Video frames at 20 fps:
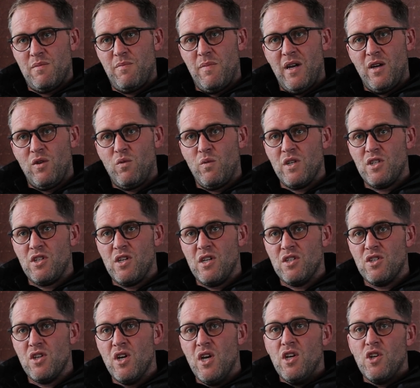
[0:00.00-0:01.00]
aspect, which
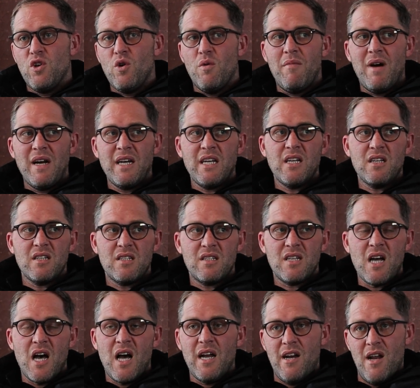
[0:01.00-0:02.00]
is your money is
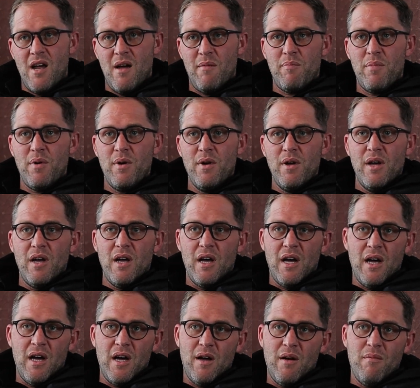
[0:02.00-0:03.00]
tied up,
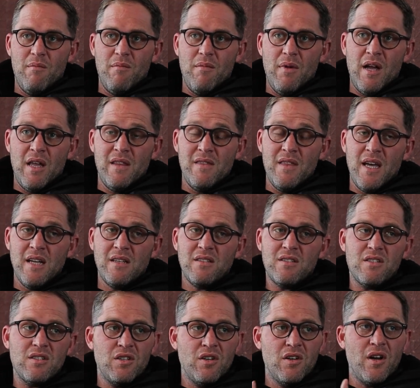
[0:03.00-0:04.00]
and
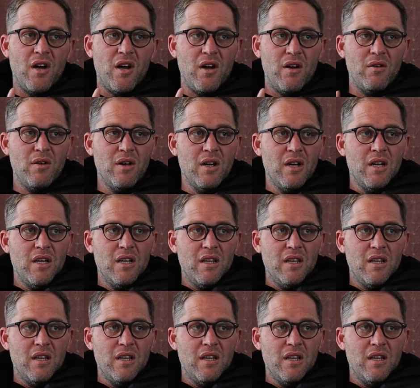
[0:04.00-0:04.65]
that's a